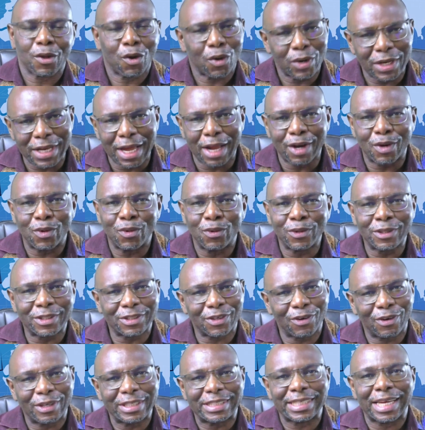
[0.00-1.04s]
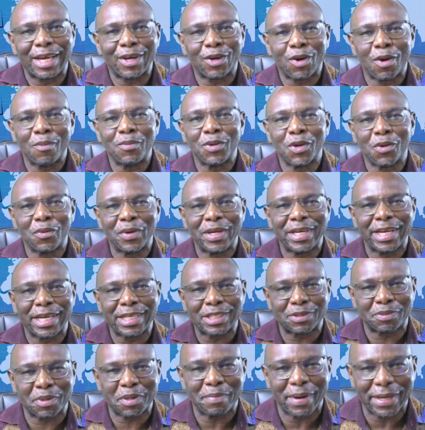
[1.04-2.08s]
On that note, until I come your way
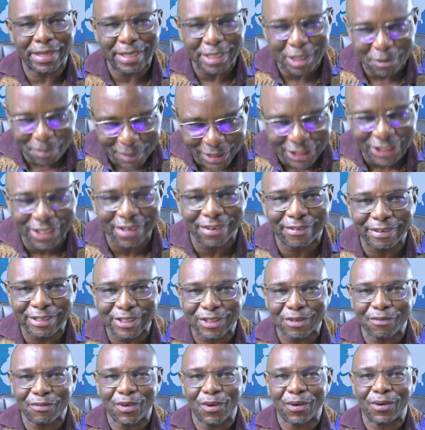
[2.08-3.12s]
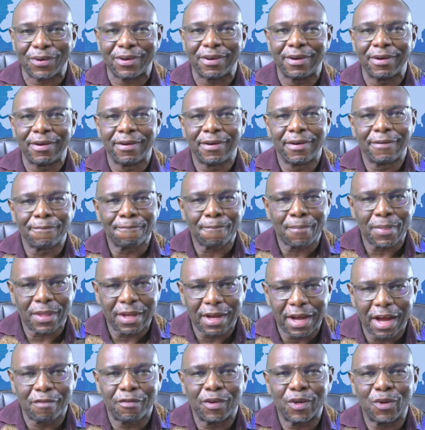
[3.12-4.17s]
next week, by the special grace of God,
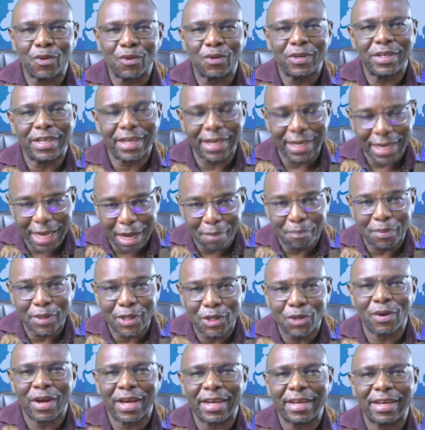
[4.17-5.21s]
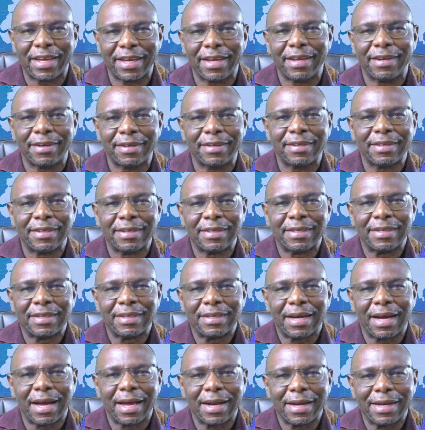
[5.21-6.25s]
have a good day. Happy New Year again,
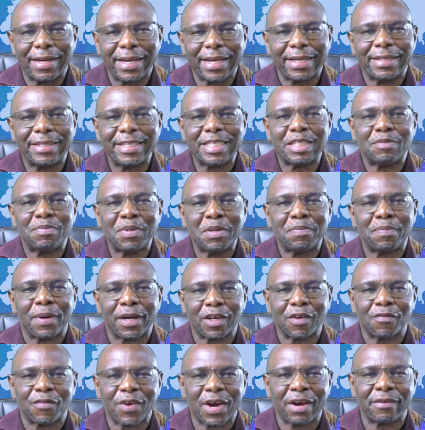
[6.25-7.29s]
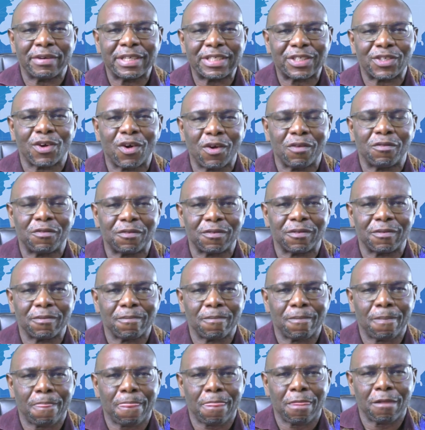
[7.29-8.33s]
and let this be part of our resolve
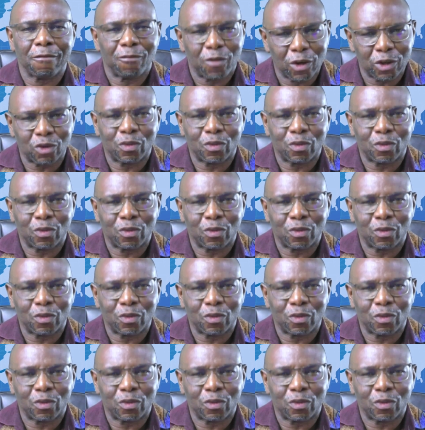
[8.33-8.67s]
for